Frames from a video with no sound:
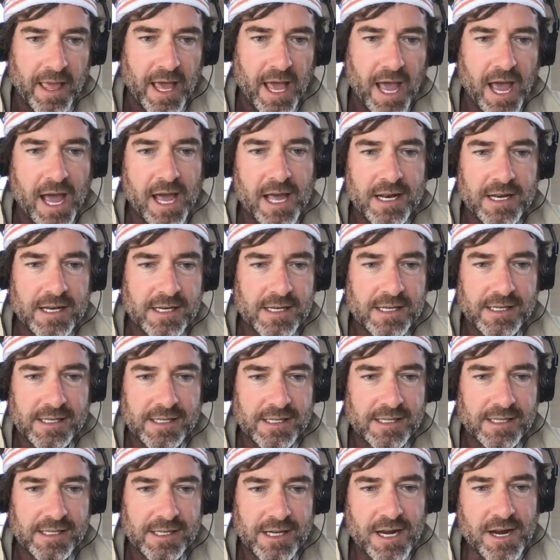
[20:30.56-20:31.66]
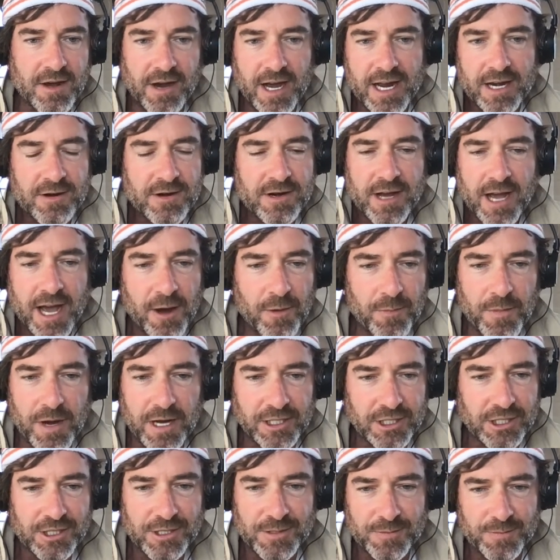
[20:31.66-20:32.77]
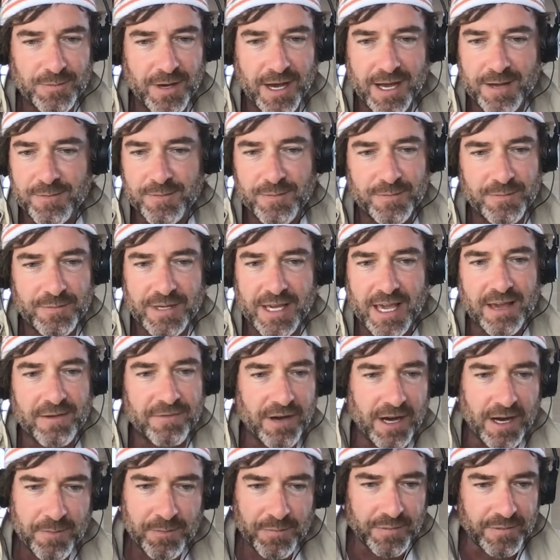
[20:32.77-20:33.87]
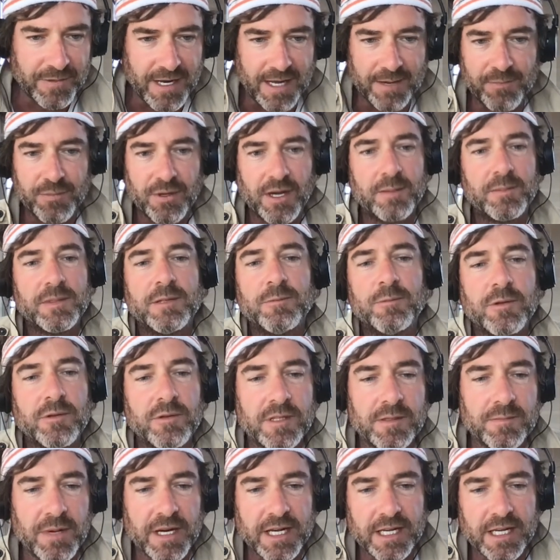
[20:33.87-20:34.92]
And, you know, I don't know how much I gave up and I probably ruined my